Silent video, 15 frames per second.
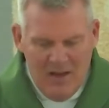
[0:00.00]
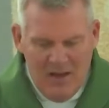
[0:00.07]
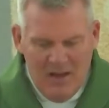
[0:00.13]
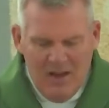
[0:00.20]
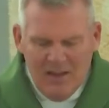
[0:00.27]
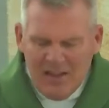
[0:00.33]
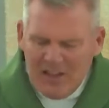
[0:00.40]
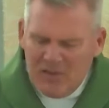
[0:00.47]

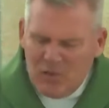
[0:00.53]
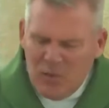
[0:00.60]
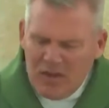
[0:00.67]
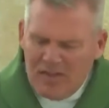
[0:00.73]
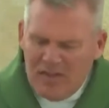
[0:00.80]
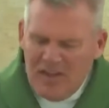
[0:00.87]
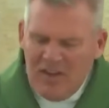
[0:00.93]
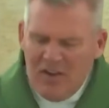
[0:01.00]
That's
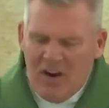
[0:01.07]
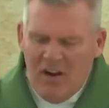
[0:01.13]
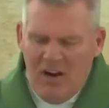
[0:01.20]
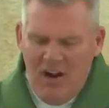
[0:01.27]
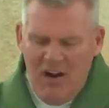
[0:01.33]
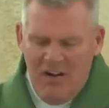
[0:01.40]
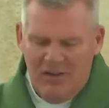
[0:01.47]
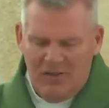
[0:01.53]
what's in our
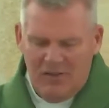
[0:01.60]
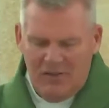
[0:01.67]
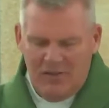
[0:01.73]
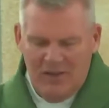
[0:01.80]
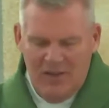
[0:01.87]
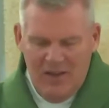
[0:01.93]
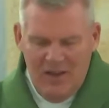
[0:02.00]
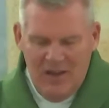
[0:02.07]
hearts.
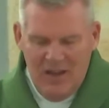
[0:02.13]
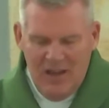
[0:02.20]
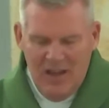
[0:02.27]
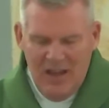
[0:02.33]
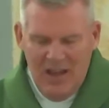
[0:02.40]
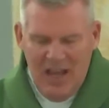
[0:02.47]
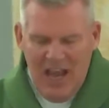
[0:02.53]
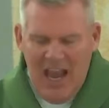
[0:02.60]

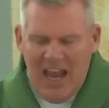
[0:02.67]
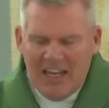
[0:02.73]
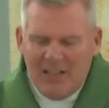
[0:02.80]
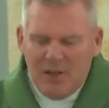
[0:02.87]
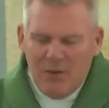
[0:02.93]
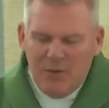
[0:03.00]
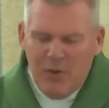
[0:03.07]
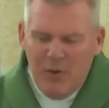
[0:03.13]
And
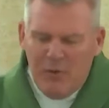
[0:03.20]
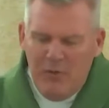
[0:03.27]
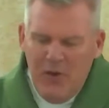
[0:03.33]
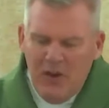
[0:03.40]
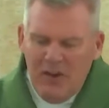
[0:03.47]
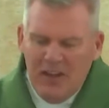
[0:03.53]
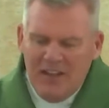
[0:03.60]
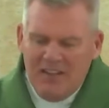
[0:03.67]
to
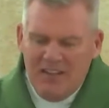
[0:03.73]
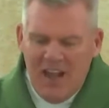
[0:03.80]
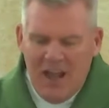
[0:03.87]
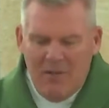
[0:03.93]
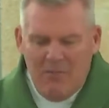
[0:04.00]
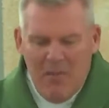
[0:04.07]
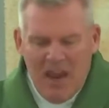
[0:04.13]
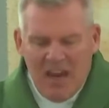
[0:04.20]
fulfill it
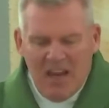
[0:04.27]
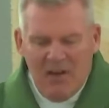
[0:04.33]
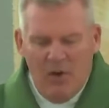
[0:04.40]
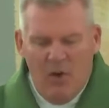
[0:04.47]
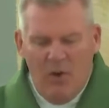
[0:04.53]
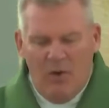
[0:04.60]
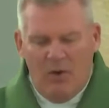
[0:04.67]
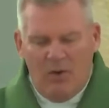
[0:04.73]
and make it
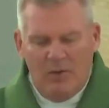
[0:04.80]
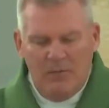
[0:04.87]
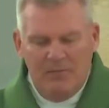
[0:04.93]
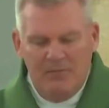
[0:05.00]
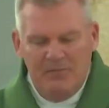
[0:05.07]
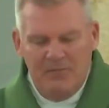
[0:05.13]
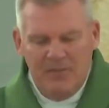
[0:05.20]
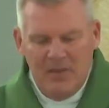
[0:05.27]
whole,
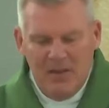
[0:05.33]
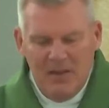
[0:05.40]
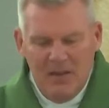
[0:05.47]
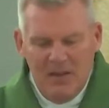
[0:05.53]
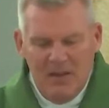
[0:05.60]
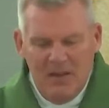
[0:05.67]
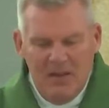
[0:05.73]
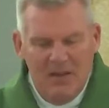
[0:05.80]

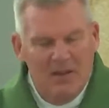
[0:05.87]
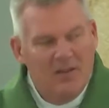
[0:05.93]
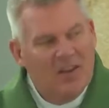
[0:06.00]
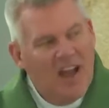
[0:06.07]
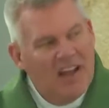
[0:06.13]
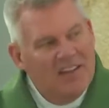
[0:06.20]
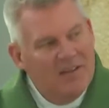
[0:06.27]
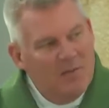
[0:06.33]
it's
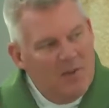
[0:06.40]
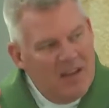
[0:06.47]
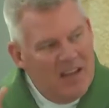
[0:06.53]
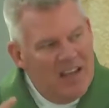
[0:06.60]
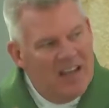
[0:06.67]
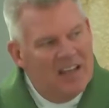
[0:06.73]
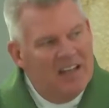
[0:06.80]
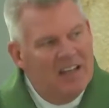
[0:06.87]
got to
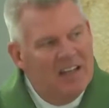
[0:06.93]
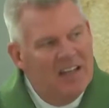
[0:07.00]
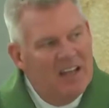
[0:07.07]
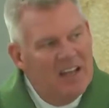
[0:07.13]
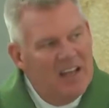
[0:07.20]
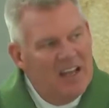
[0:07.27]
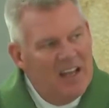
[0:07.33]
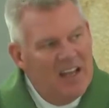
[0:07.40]
begin
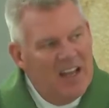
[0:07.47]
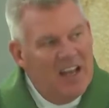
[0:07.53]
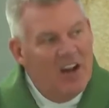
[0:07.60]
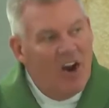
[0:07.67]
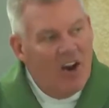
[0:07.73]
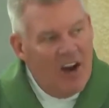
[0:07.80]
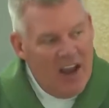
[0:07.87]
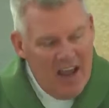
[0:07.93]
in
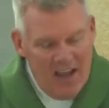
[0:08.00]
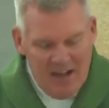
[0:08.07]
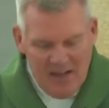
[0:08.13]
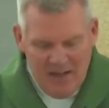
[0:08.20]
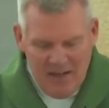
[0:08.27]
our head.